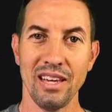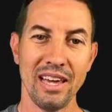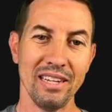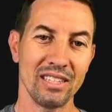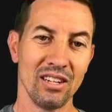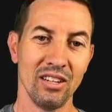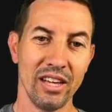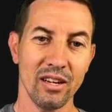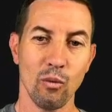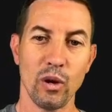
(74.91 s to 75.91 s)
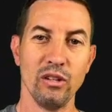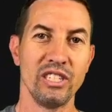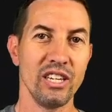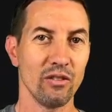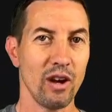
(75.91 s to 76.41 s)
is click where you
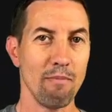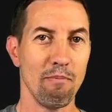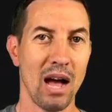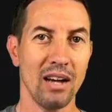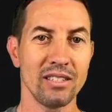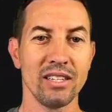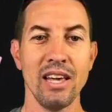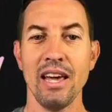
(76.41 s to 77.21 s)
see the red box